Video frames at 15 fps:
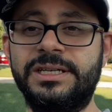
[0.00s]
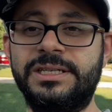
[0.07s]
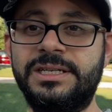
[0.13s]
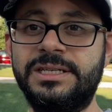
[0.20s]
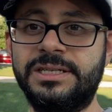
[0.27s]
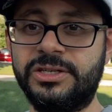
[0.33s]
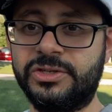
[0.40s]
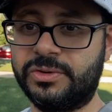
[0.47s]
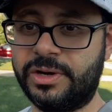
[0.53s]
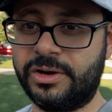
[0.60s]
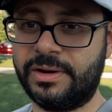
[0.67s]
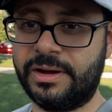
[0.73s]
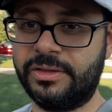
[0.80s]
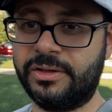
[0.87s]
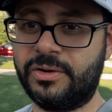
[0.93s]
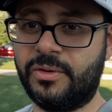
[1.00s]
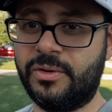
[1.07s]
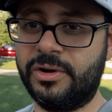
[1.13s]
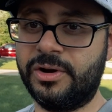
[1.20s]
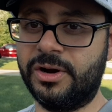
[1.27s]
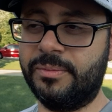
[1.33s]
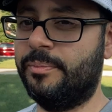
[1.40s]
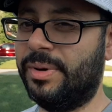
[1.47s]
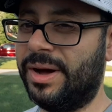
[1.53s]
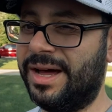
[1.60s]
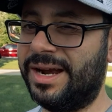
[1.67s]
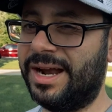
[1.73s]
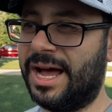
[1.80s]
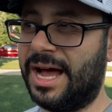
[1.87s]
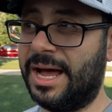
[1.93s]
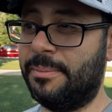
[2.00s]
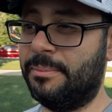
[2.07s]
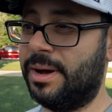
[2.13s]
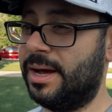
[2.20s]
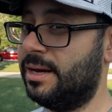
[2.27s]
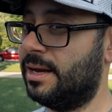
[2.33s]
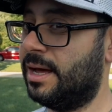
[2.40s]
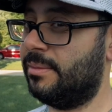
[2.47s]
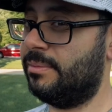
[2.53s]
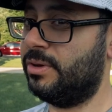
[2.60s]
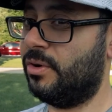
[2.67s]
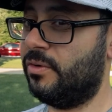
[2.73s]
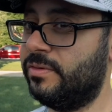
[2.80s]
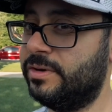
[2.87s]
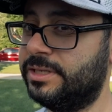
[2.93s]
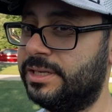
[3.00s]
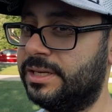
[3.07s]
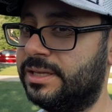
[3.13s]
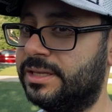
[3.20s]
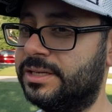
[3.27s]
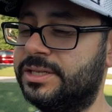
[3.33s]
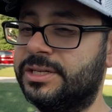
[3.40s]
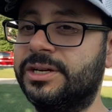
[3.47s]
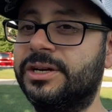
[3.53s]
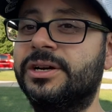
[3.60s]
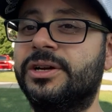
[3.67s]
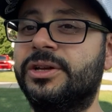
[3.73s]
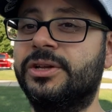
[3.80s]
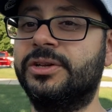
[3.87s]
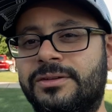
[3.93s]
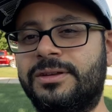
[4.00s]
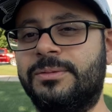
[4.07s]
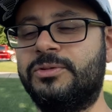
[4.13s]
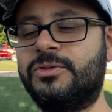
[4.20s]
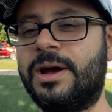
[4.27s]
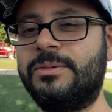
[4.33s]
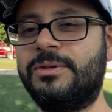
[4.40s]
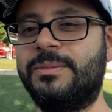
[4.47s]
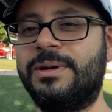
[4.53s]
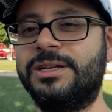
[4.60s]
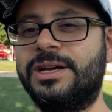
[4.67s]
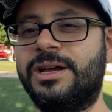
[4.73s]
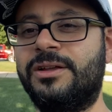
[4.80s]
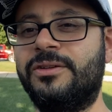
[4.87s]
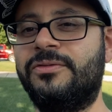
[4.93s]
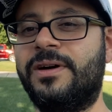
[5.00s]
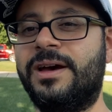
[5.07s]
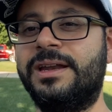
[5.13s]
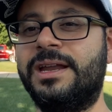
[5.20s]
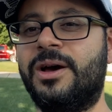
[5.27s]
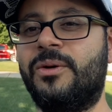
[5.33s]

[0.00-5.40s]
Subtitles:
season is right around the corner, but I might not be overseeding this year. Subscribe to my channel to find out